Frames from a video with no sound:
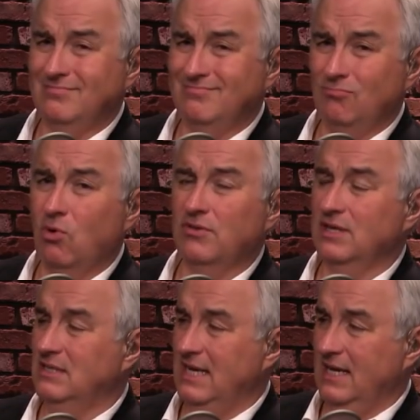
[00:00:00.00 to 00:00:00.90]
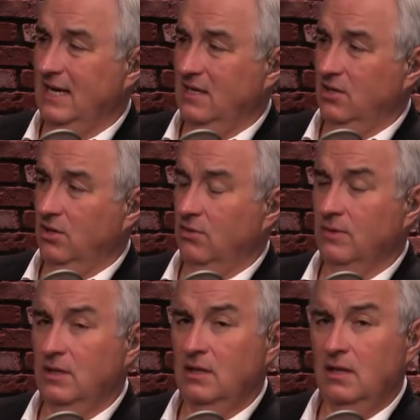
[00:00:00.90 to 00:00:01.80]
more than a decade ago,
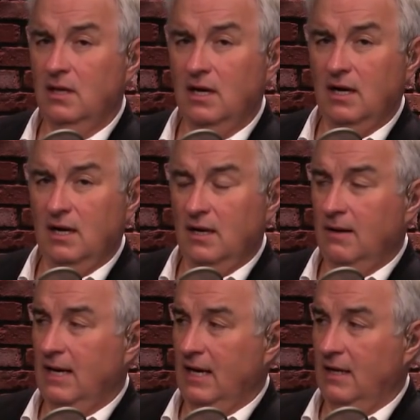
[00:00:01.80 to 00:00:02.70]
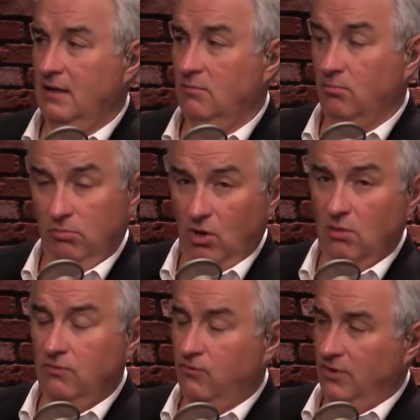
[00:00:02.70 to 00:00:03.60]
uh, and
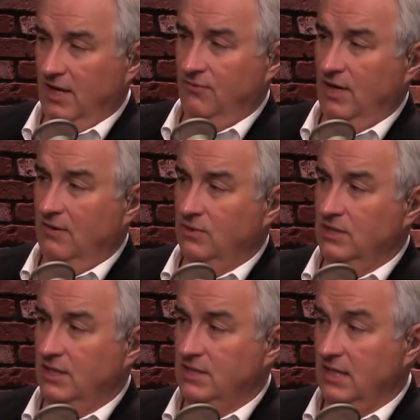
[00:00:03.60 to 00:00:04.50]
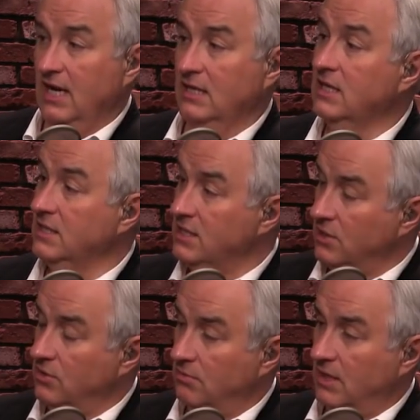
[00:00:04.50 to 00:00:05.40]
long before they ever advertised. And I
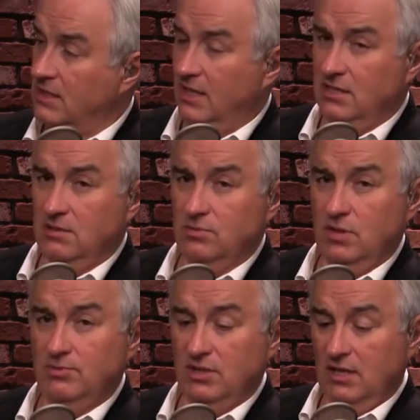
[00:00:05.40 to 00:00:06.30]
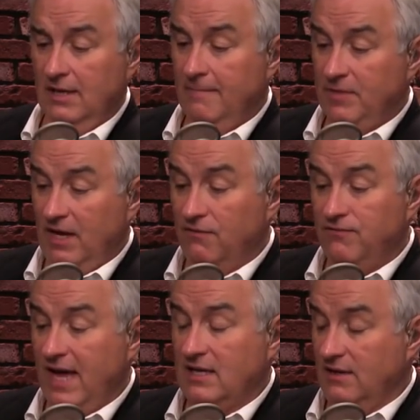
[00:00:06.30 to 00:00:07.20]
continue to maintain a subscription. And in
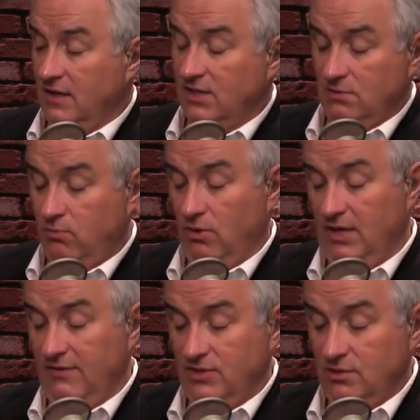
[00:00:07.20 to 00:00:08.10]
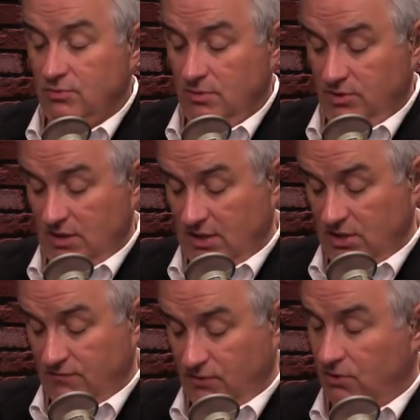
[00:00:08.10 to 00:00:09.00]
fact, I think it's important to have a subscription not
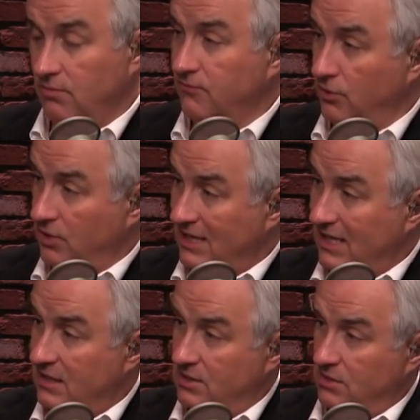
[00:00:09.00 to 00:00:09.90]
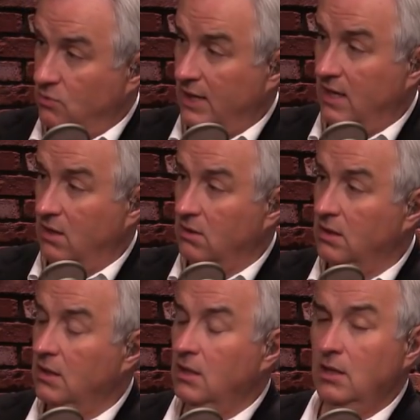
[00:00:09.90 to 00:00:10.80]
just for you, but for your kids as well,
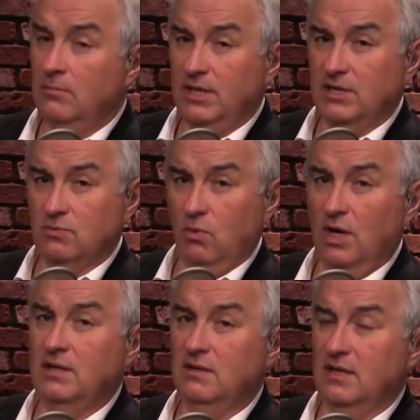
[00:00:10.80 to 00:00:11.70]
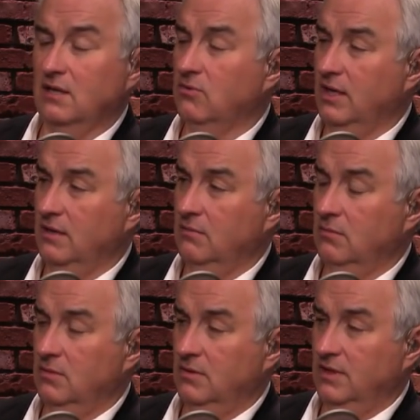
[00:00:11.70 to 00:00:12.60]
because one thing credit
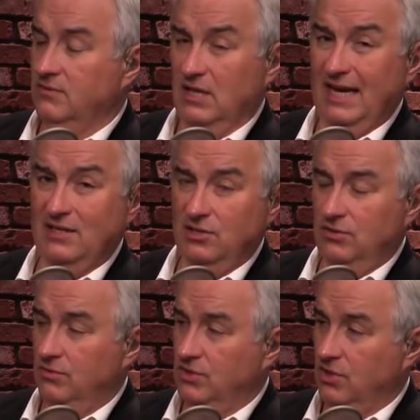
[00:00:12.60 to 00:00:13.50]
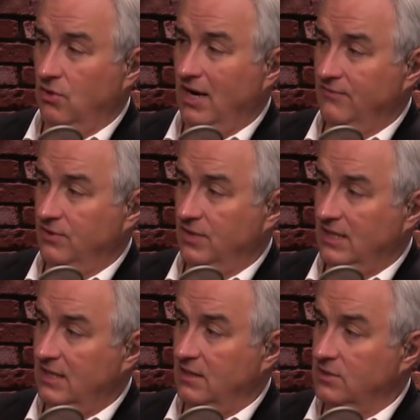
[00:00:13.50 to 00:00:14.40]
thieves like to do is go after
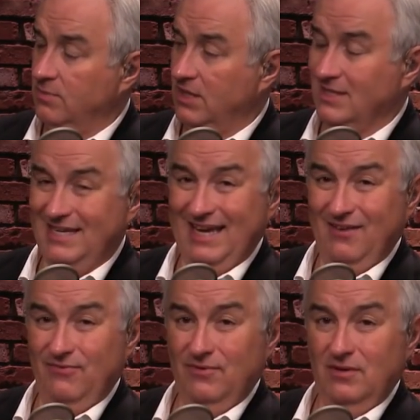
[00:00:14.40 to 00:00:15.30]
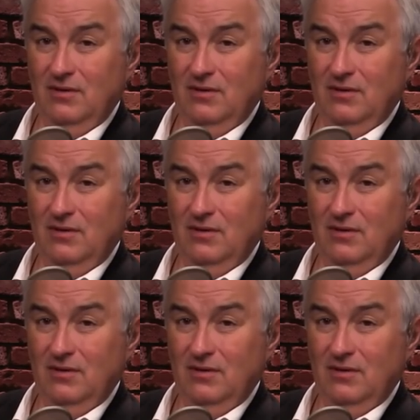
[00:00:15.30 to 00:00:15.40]
kids because they have,